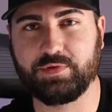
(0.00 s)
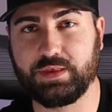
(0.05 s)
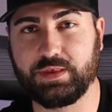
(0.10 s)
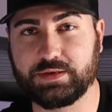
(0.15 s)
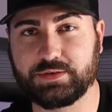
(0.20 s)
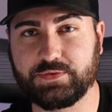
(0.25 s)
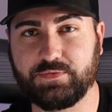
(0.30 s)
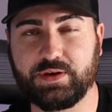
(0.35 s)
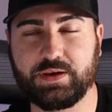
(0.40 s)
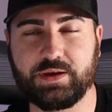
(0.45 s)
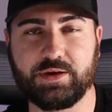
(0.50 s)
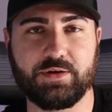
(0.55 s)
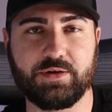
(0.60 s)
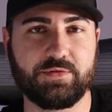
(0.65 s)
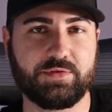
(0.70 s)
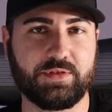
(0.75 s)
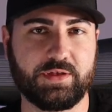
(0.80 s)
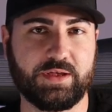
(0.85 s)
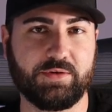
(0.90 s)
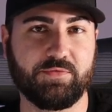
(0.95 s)
this
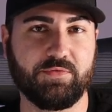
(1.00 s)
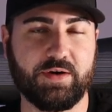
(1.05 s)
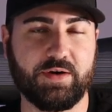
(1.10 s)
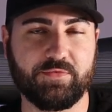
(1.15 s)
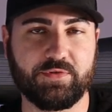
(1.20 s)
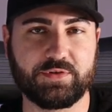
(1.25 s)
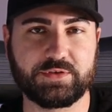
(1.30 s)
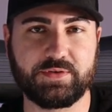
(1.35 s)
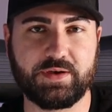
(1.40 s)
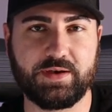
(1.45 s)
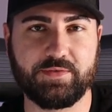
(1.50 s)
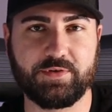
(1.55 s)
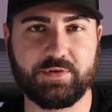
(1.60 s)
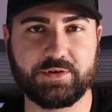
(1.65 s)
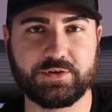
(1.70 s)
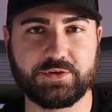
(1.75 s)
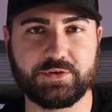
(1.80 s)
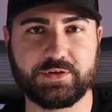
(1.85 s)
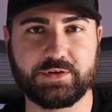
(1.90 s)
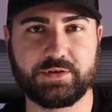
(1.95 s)
video the reference
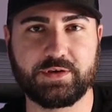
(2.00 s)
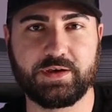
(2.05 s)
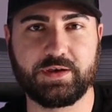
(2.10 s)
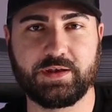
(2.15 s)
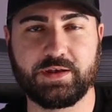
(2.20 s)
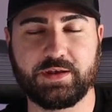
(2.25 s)
500